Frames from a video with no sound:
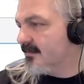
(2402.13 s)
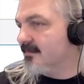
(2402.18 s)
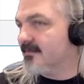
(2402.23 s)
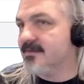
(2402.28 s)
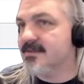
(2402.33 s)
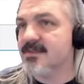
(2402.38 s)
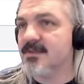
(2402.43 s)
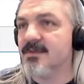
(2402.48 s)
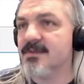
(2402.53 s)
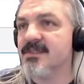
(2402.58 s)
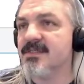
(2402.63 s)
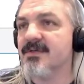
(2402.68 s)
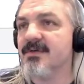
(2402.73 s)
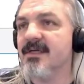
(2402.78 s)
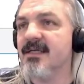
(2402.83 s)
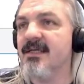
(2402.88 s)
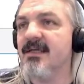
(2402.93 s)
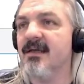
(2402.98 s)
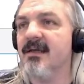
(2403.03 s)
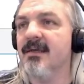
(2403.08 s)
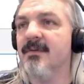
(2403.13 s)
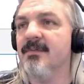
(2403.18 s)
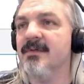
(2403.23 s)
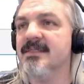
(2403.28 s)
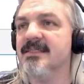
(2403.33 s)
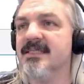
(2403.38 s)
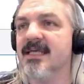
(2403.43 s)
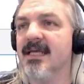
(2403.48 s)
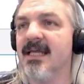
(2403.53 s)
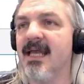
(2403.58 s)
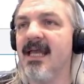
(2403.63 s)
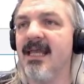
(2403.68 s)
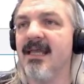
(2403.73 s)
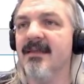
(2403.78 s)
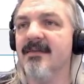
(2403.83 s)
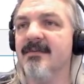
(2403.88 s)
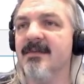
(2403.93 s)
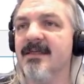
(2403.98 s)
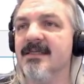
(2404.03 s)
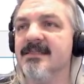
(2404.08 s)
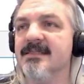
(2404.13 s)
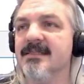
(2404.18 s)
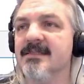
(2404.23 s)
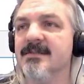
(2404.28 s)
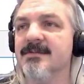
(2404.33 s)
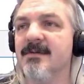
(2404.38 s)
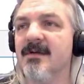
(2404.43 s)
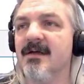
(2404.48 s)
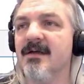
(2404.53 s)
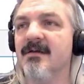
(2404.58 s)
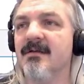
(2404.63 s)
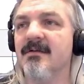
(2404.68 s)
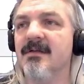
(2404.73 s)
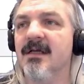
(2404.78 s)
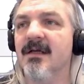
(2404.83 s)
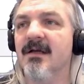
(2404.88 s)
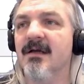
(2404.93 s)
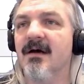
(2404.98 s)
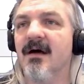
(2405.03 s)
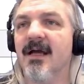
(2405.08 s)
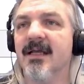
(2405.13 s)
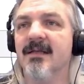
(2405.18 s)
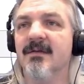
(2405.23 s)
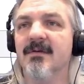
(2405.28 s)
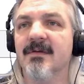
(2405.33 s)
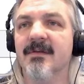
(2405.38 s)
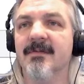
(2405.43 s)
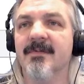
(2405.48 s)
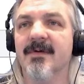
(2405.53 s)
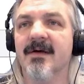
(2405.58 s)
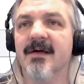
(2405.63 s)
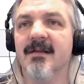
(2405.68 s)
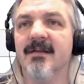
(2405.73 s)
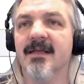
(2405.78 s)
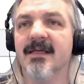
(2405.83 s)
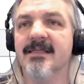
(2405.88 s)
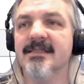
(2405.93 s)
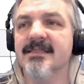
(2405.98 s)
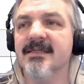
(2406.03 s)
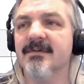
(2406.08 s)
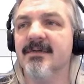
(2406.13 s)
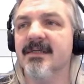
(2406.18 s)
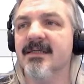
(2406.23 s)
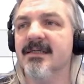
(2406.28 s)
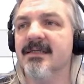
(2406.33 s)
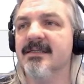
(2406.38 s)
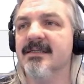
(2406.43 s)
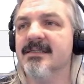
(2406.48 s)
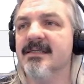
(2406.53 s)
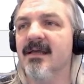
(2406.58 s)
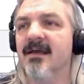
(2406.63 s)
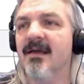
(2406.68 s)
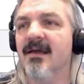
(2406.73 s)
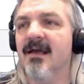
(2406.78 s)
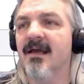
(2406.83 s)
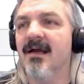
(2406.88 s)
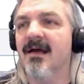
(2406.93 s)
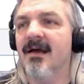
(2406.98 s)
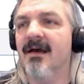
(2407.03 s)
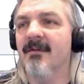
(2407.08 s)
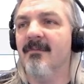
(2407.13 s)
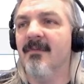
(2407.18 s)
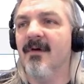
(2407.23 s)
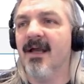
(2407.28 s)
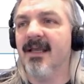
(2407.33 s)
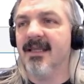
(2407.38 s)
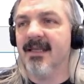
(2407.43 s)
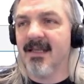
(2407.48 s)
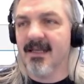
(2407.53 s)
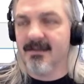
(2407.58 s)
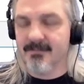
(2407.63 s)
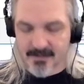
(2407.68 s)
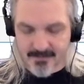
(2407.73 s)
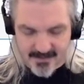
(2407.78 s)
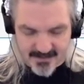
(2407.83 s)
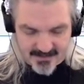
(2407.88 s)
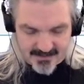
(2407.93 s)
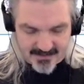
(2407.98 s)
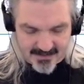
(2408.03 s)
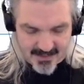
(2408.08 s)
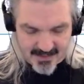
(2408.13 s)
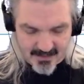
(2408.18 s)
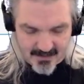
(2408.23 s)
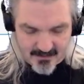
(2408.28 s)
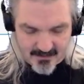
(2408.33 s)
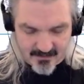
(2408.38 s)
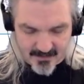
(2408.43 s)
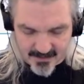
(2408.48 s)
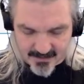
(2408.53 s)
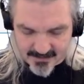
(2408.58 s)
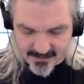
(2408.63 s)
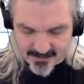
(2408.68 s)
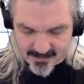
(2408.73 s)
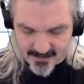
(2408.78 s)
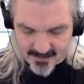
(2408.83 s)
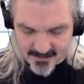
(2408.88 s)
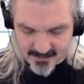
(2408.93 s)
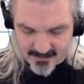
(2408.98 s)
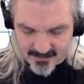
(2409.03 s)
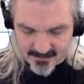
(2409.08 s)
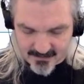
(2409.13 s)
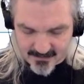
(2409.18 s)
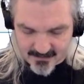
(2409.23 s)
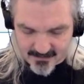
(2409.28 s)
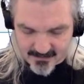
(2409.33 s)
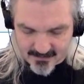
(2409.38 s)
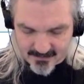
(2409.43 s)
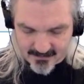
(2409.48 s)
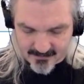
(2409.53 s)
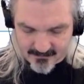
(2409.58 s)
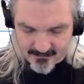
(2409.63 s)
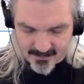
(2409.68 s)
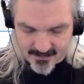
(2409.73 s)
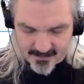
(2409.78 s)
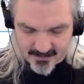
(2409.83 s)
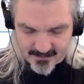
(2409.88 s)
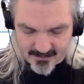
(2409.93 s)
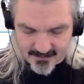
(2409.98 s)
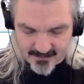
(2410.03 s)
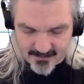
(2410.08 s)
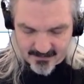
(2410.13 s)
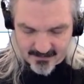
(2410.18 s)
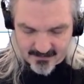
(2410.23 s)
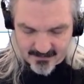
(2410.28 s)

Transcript: source tree, it would say, hey, there's this file. I can look at the file. I can see what it is. I can add my message here and saying adding